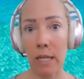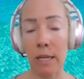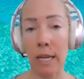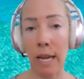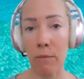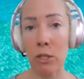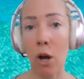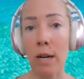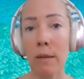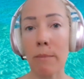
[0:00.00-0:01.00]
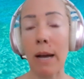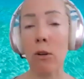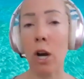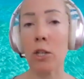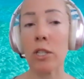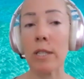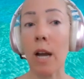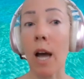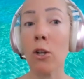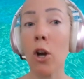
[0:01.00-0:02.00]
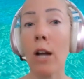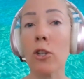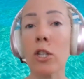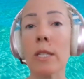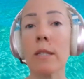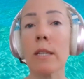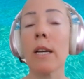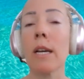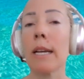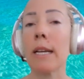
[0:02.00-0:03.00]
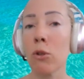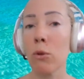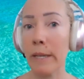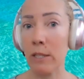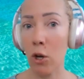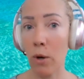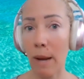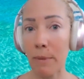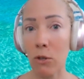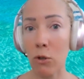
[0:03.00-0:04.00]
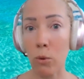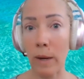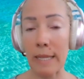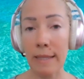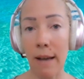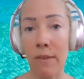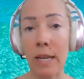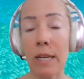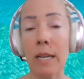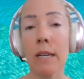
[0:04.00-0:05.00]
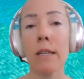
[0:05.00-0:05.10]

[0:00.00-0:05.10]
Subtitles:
And again, we talked about conscious and unconscious 2 weeks ago in episode 27.